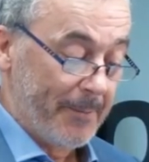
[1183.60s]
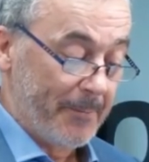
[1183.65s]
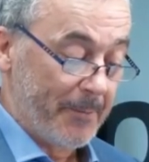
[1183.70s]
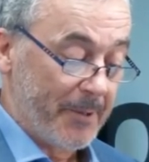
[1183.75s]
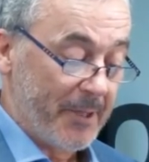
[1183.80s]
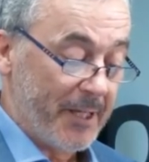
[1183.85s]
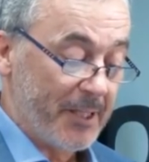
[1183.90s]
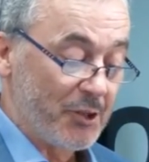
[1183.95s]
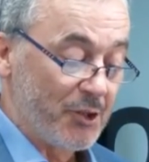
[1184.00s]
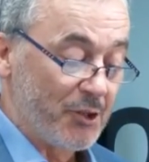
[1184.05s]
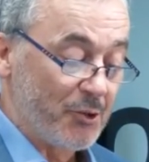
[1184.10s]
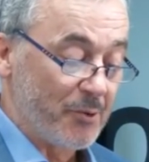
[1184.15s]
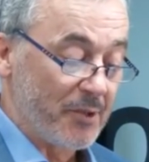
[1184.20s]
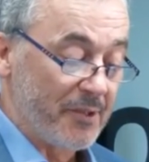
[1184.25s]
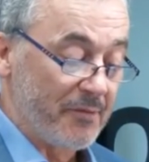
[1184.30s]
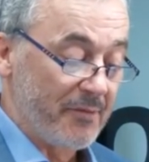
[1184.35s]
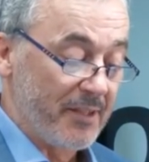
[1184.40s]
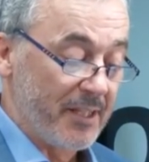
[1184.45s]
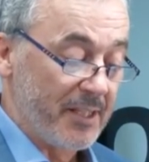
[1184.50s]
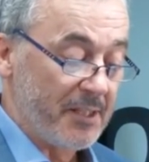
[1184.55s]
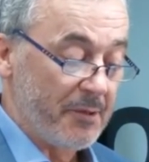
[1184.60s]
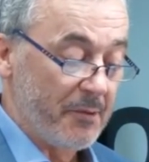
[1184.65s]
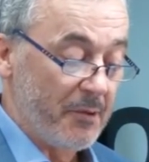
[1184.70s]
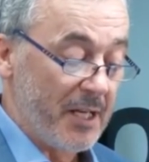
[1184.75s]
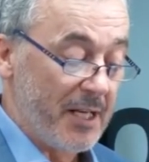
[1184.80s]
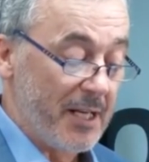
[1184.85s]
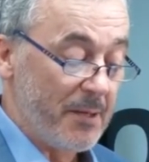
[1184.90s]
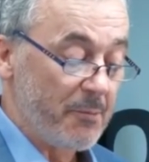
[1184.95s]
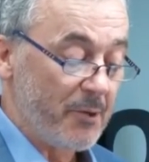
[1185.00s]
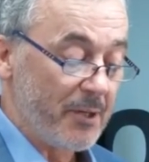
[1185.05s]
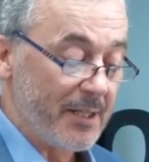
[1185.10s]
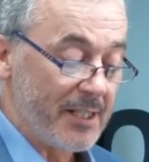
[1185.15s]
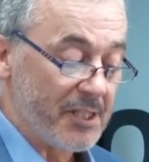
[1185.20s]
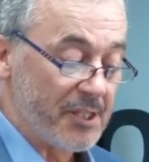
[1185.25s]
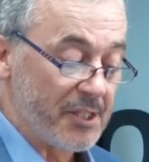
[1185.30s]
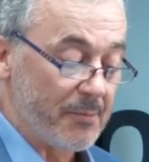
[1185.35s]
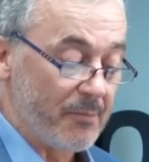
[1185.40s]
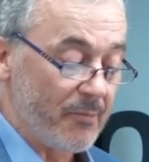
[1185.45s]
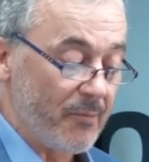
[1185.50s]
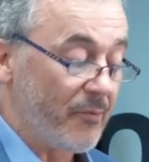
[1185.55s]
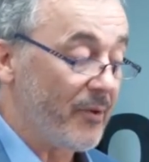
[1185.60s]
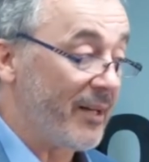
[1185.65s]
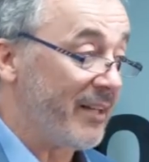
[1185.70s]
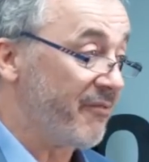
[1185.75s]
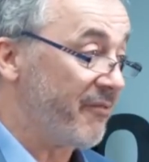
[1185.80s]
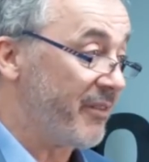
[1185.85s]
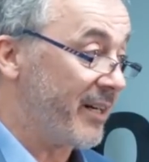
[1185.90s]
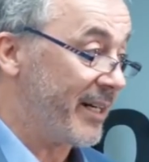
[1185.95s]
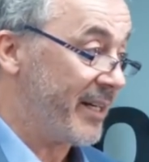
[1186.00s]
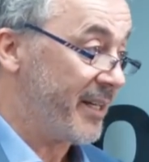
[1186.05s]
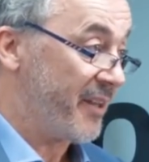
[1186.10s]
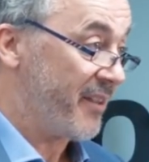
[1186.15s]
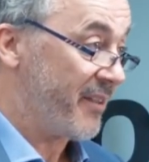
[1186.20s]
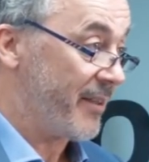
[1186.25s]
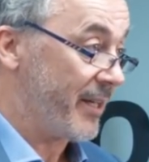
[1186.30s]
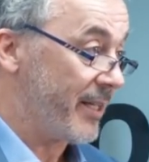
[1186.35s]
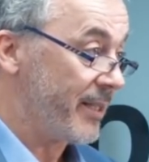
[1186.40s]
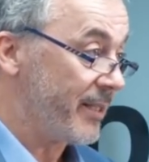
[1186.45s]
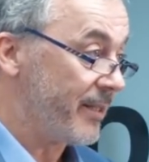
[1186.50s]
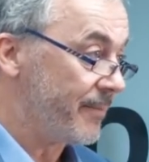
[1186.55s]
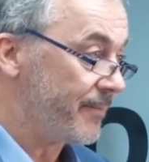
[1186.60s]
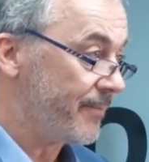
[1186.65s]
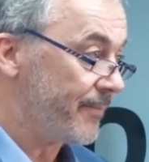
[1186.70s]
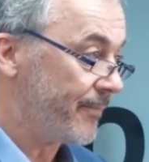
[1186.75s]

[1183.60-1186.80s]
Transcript: where that sort of liberalism ran very thin.